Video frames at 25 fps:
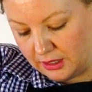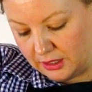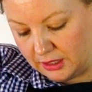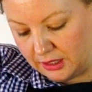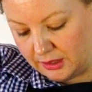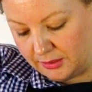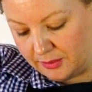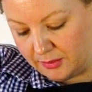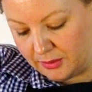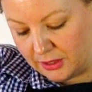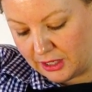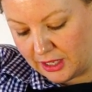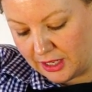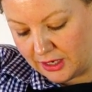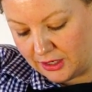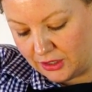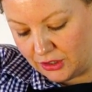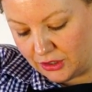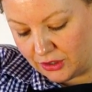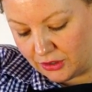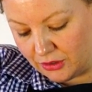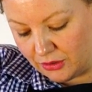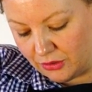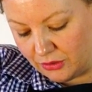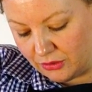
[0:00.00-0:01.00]
Just
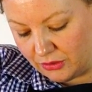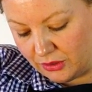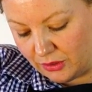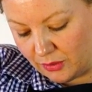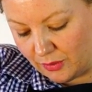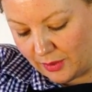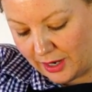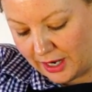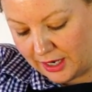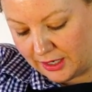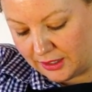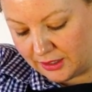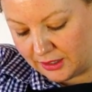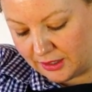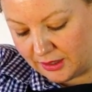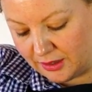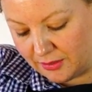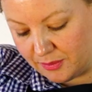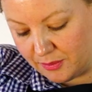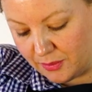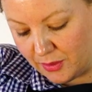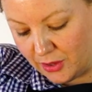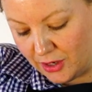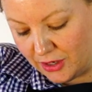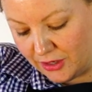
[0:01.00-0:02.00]
plunge all the way to the
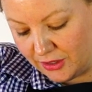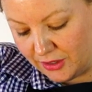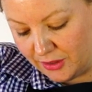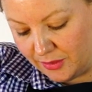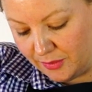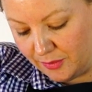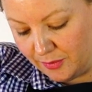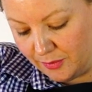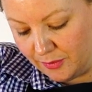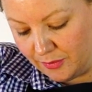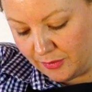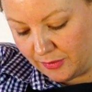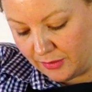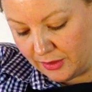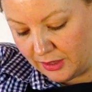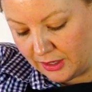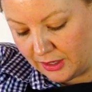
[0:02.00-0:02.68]
bottom.